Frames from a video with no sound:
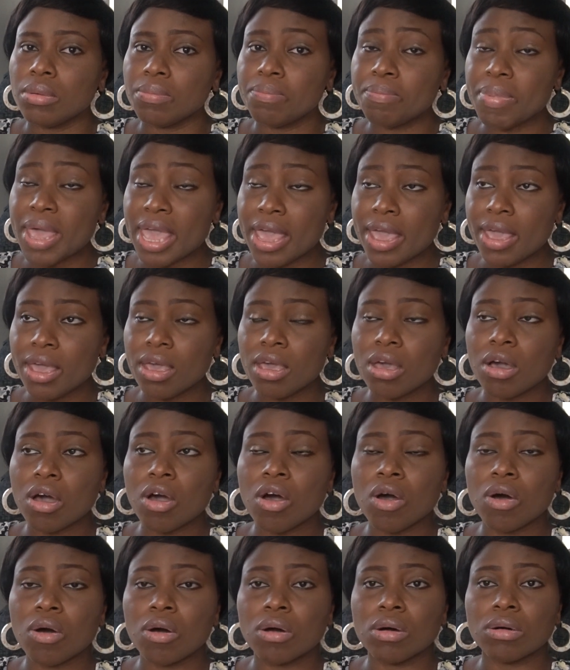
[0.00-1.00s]
pay
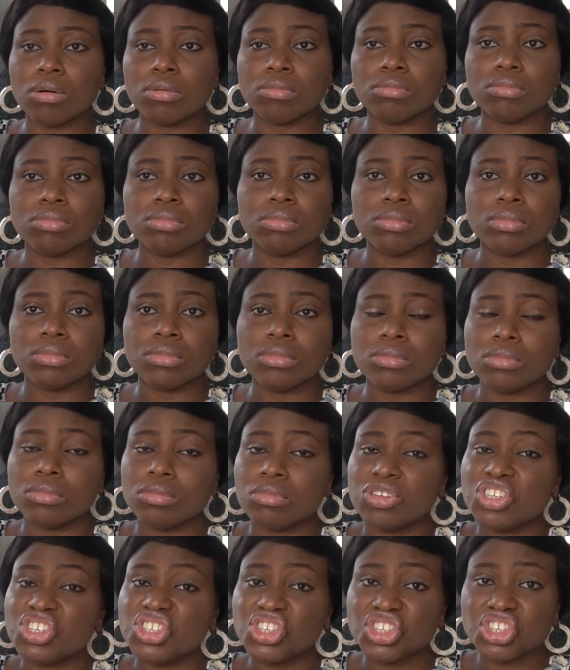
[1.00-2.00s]
or
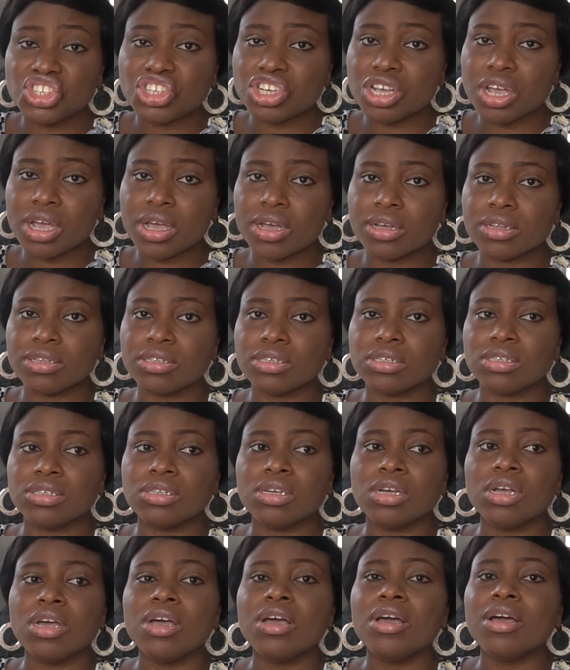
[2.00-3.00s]
shared,
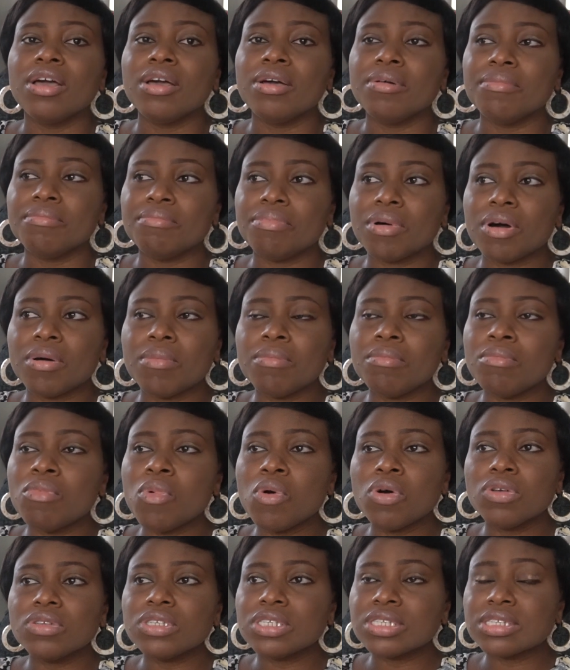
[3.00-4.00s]
but
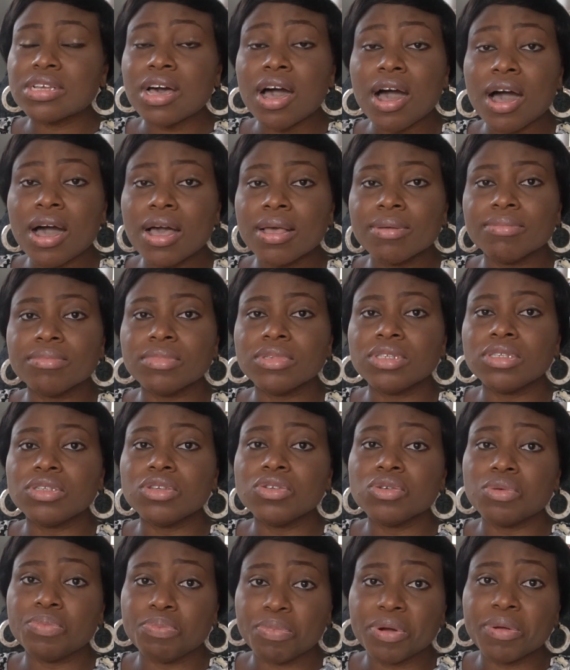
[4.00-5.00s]
most times
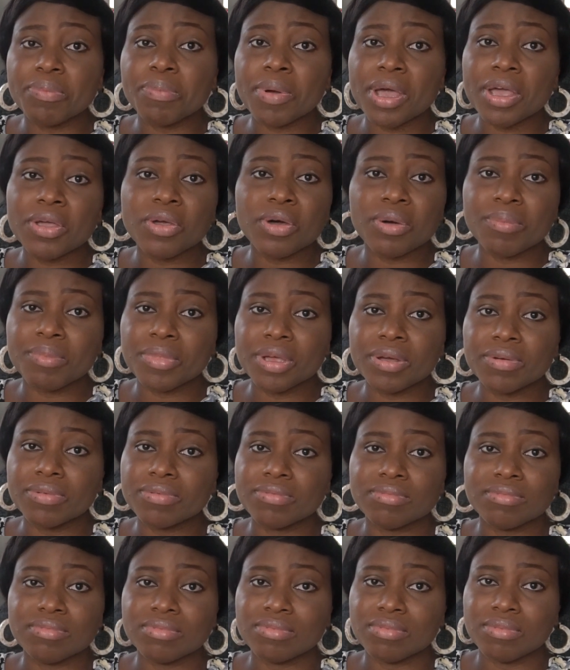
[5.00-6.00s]
you prepare your meal
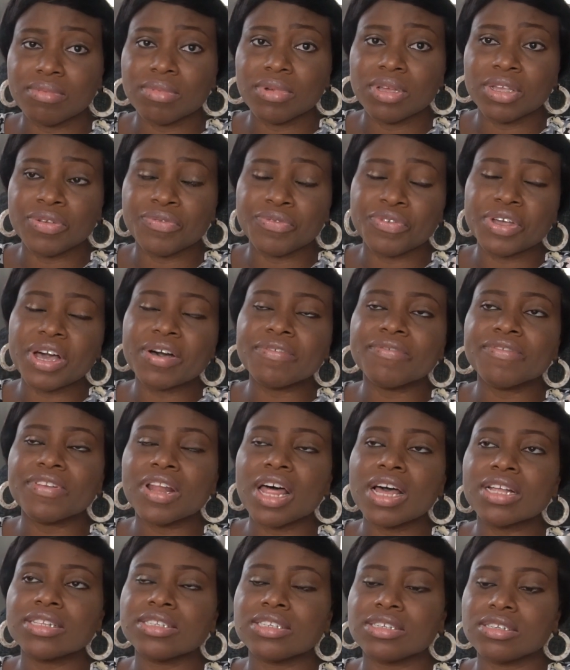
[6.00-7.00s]
if you are
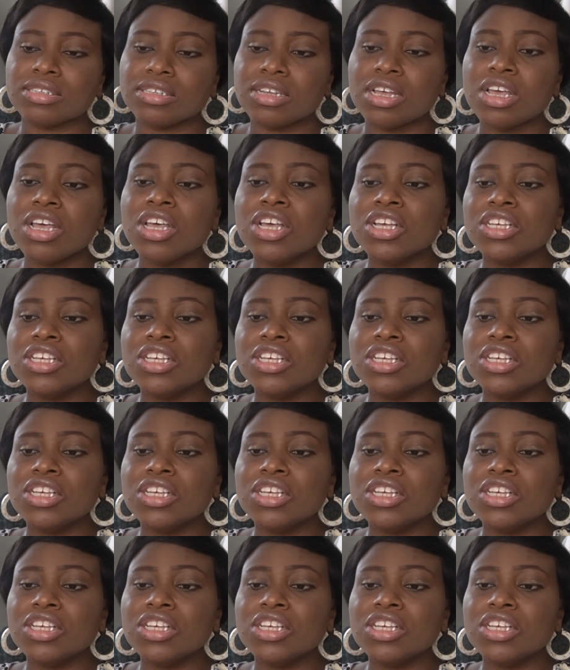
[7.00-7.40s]
flattened.